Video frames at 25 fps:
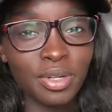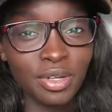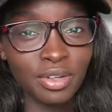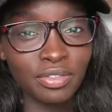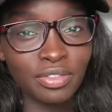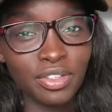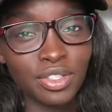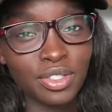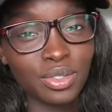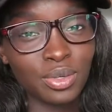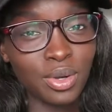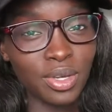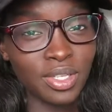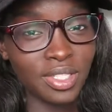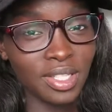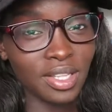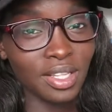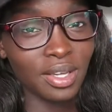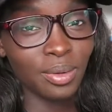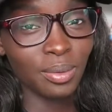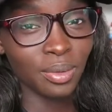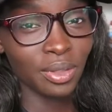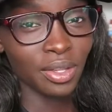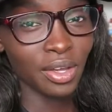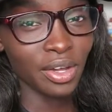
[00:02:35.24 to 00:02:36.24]
Put a few toys in
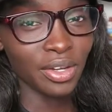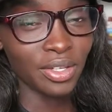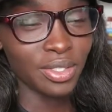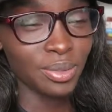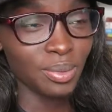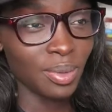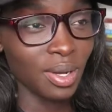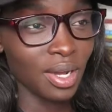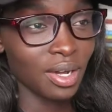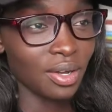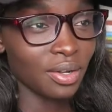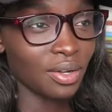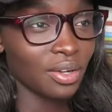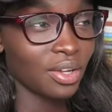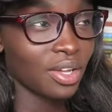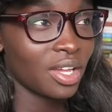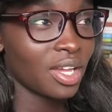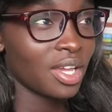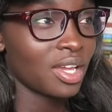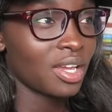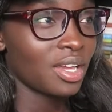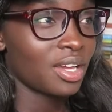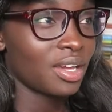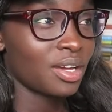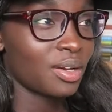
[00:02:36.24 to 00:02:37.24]
there with her as well.
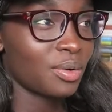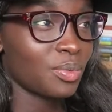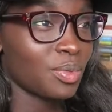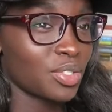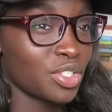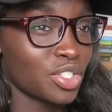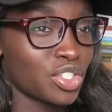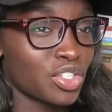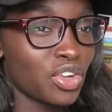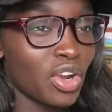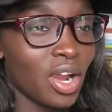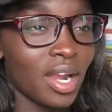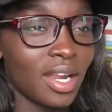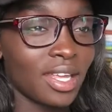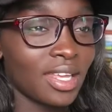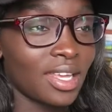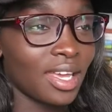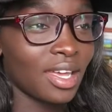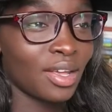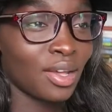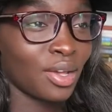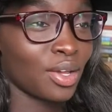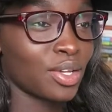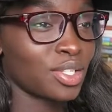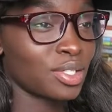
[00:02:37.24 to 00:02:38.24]
We're just trying to
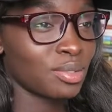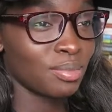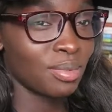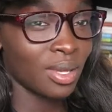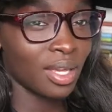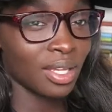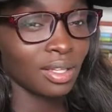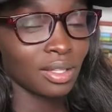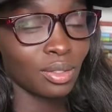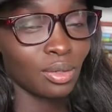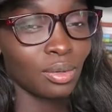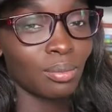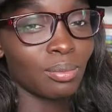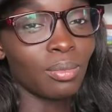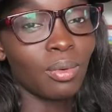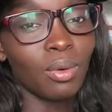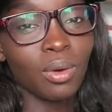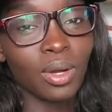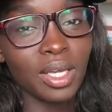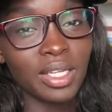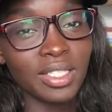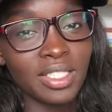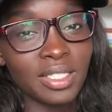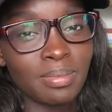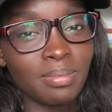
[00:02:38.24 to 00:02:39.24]
get her to be a little
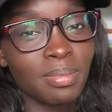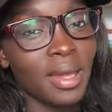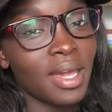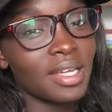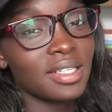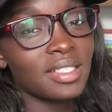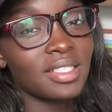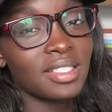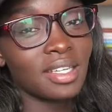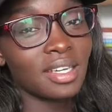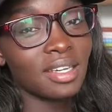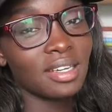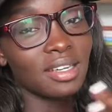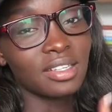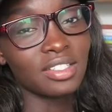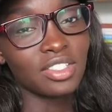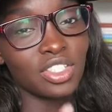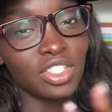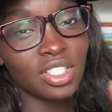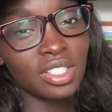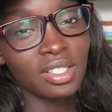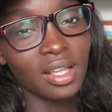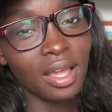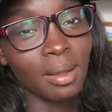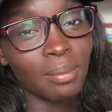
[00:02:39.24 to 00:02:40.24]
more independent
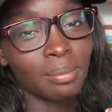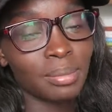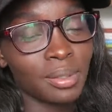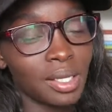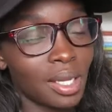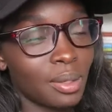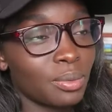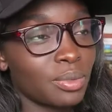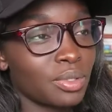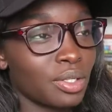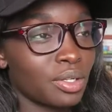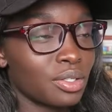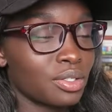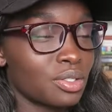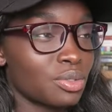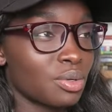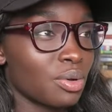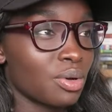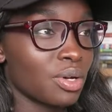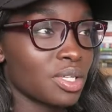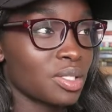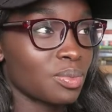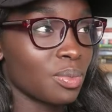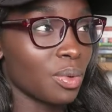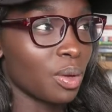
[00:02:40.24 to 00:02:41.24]
and just like play with her
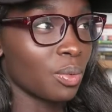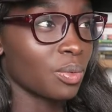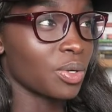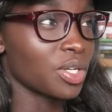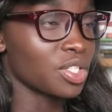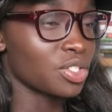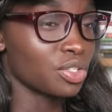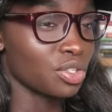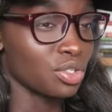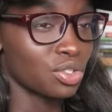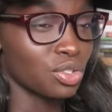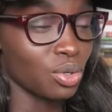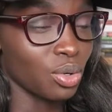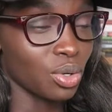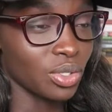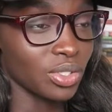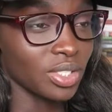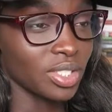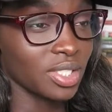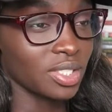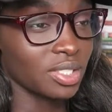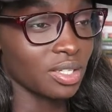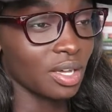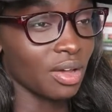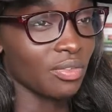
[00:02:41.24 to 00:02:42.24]
toys while we do
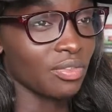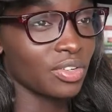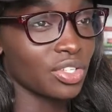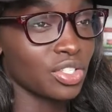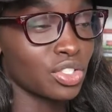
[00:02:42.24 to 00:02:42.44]
chores and stuff.